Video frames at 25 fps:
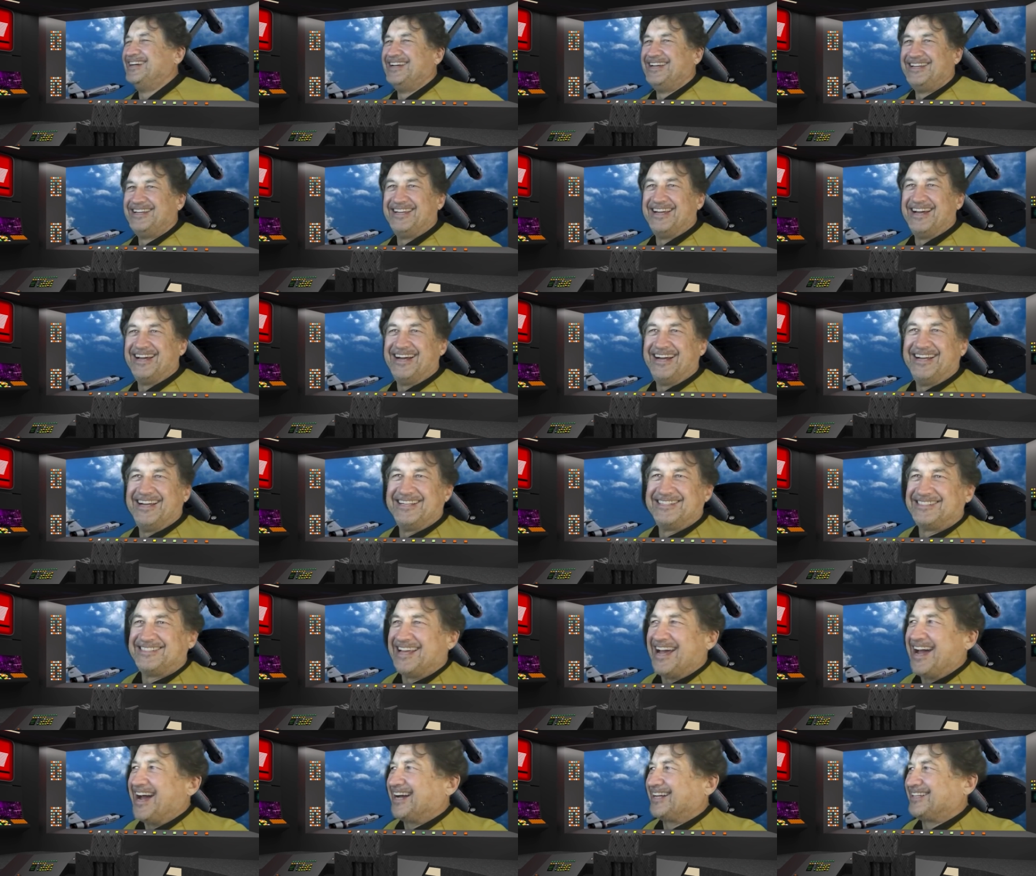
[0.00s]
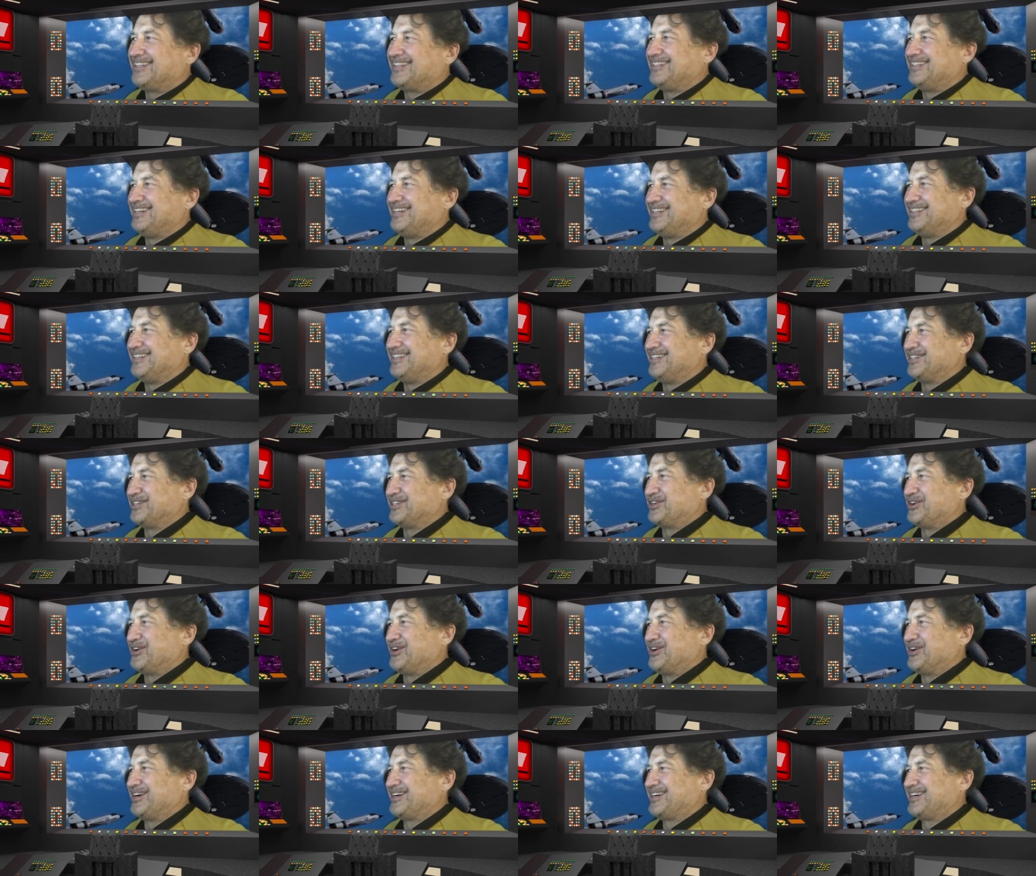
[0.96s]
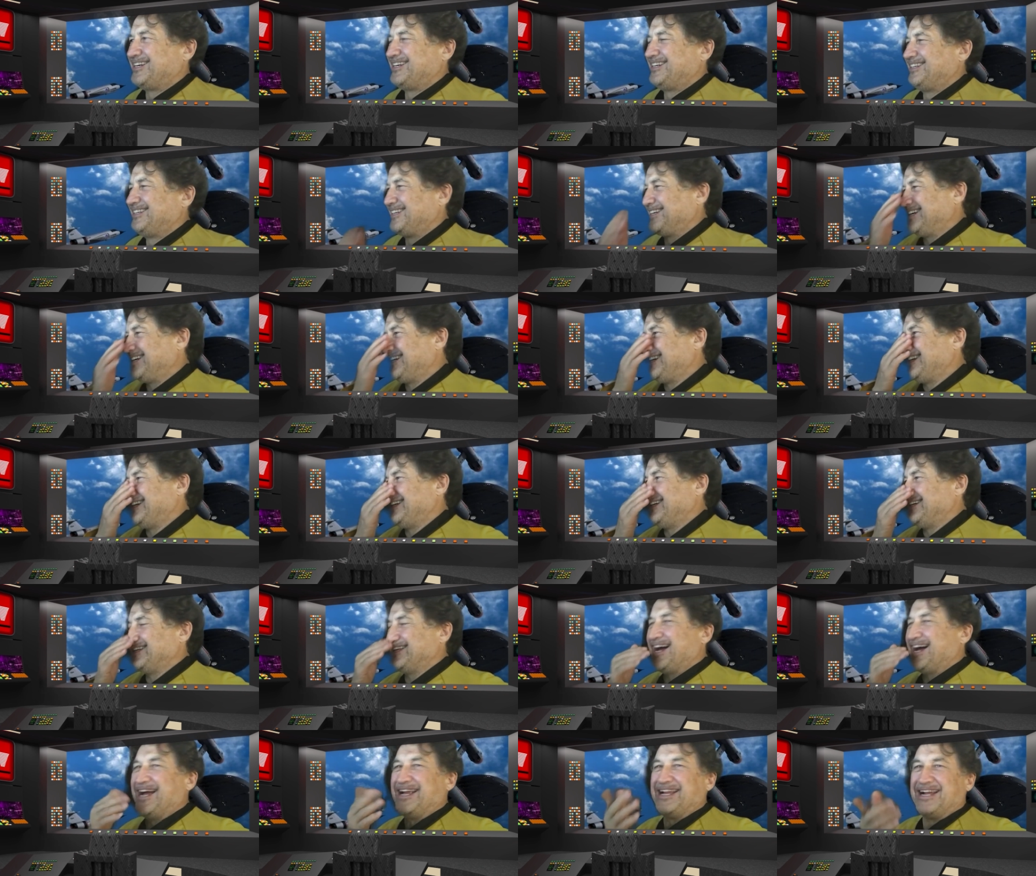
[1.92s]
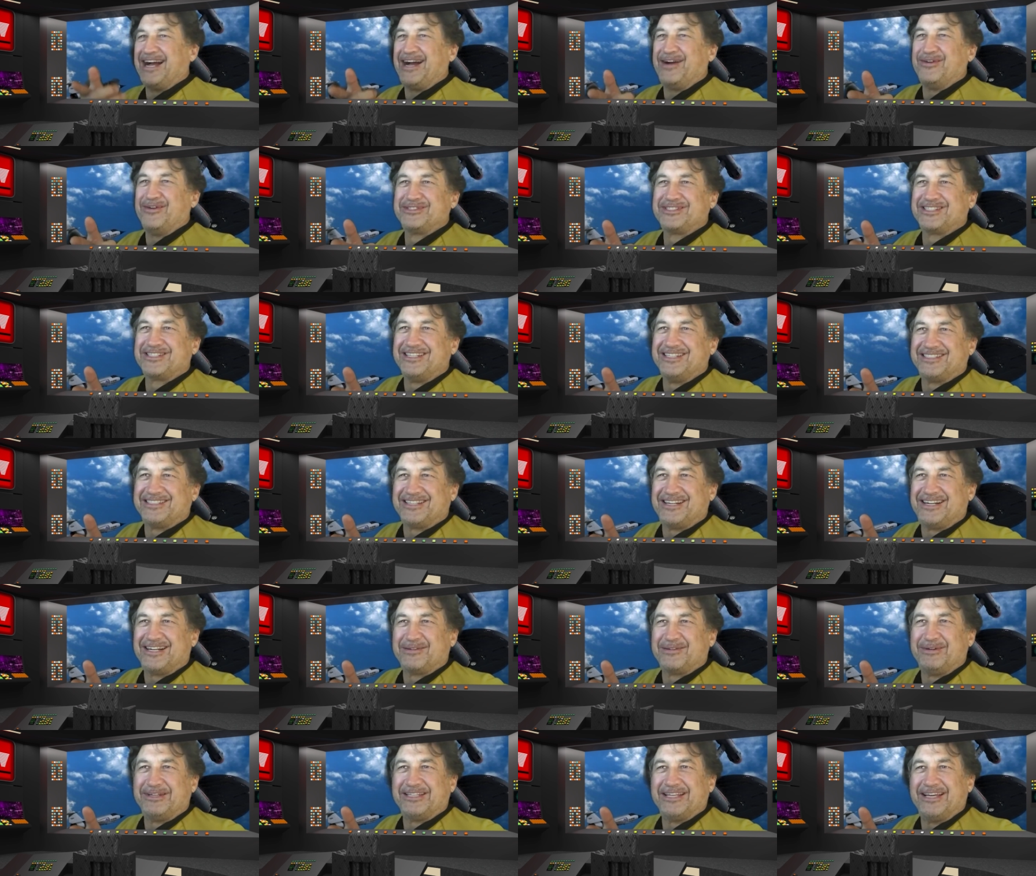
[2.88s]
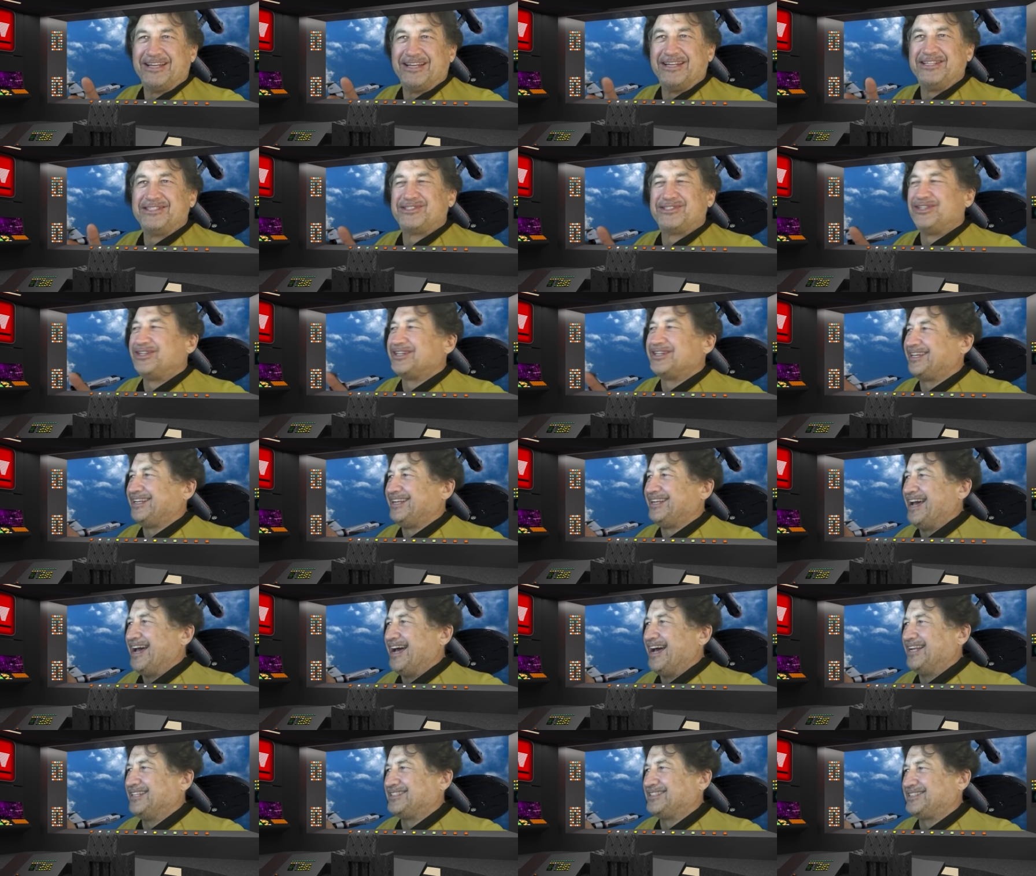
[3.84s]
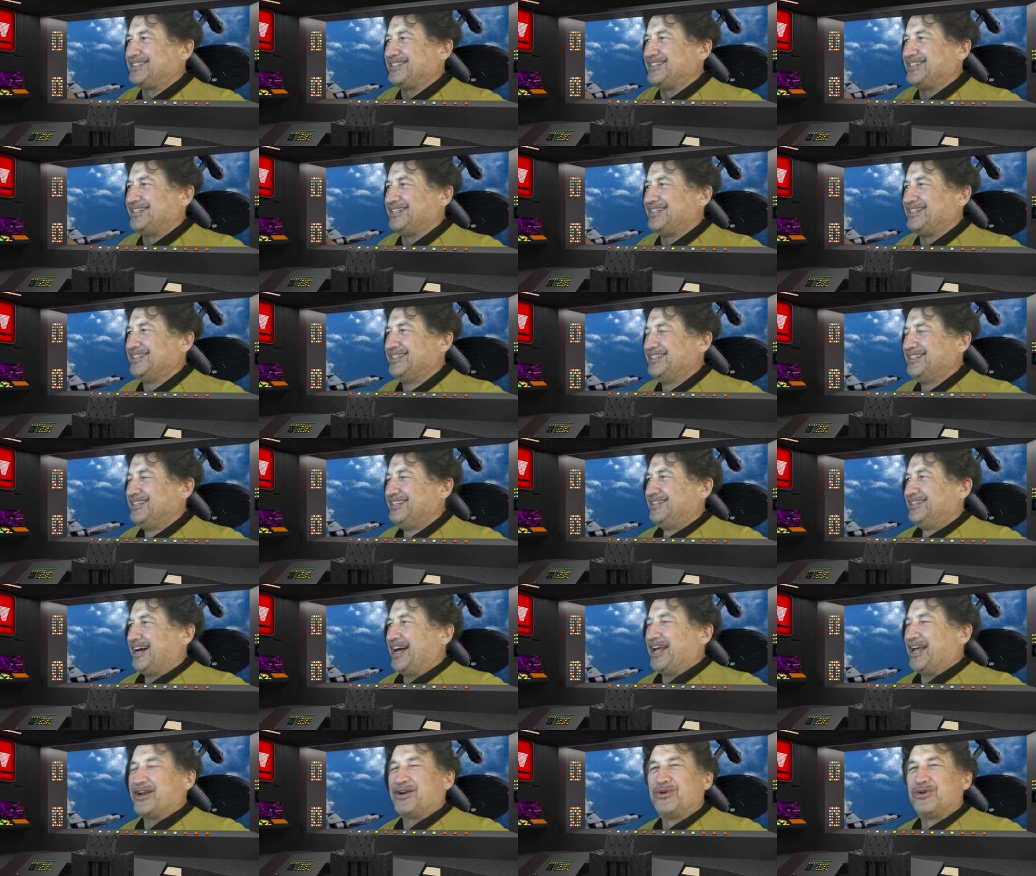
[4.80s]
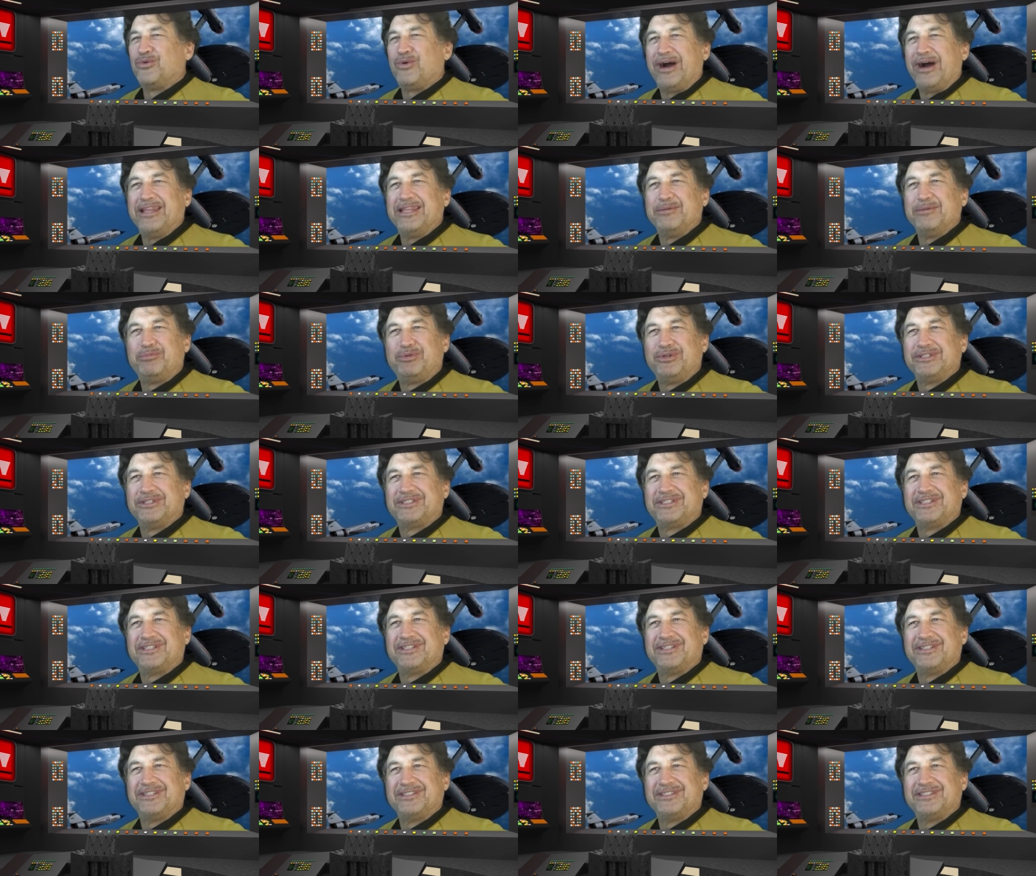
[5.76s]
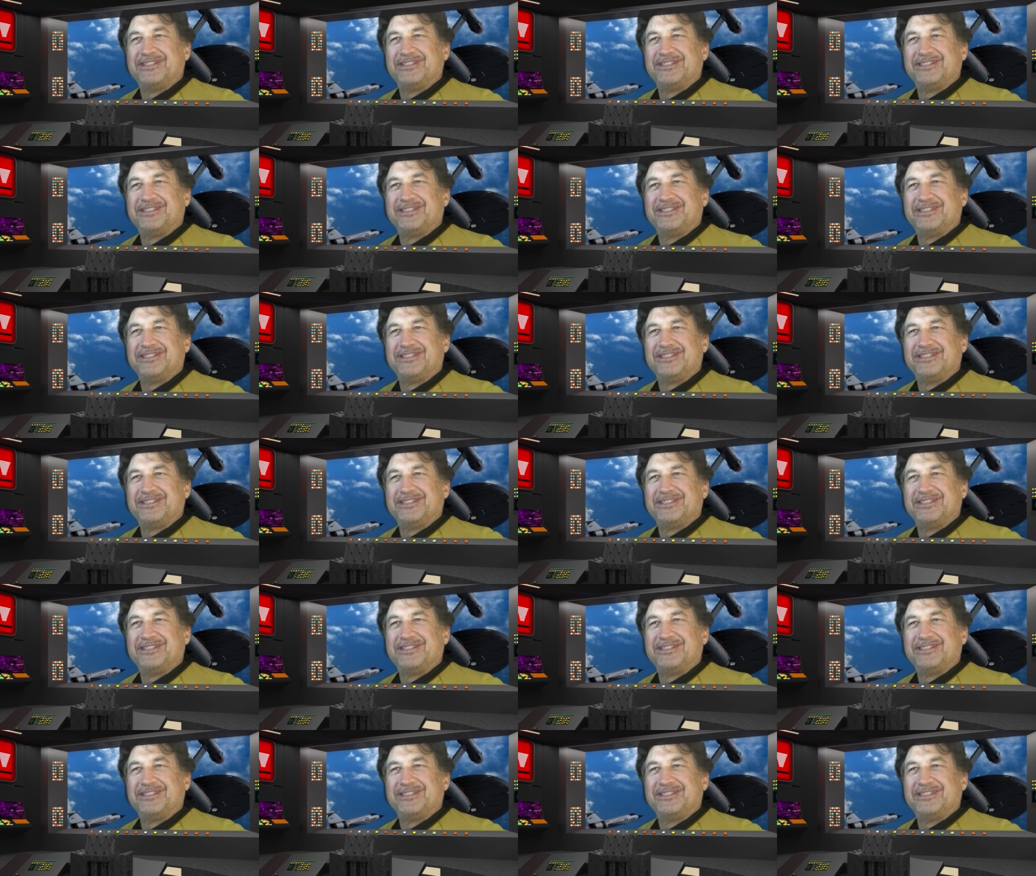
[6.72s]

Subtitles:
Yeah, exactly. Kirk. I was going to talk about that. He's looking at, I don't know why they put the